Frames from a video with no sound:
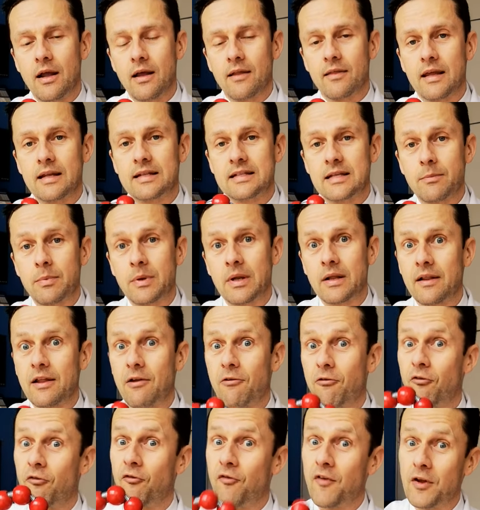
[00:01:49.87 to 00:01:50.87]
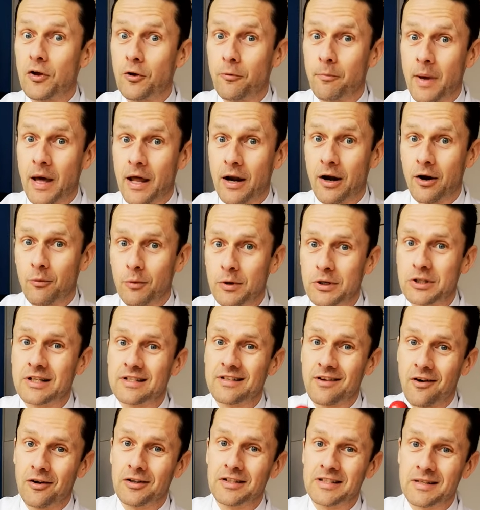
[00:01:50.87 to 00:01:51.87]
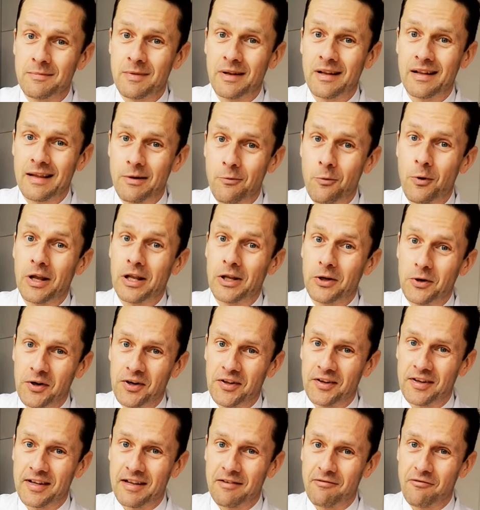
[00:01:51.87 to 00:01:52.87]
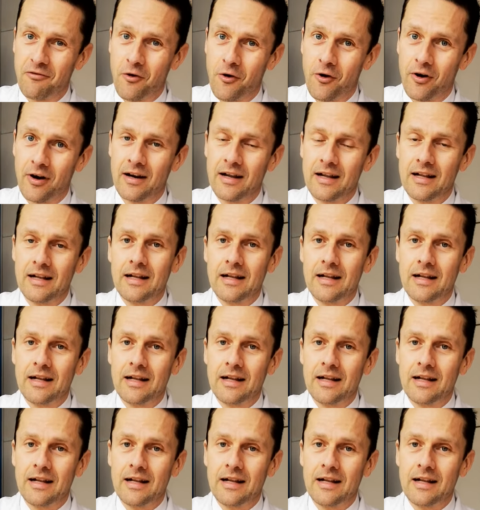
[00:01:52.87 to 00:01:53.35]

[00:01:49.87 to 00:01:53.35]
they typically feel better, which is ultimately what you're looking for.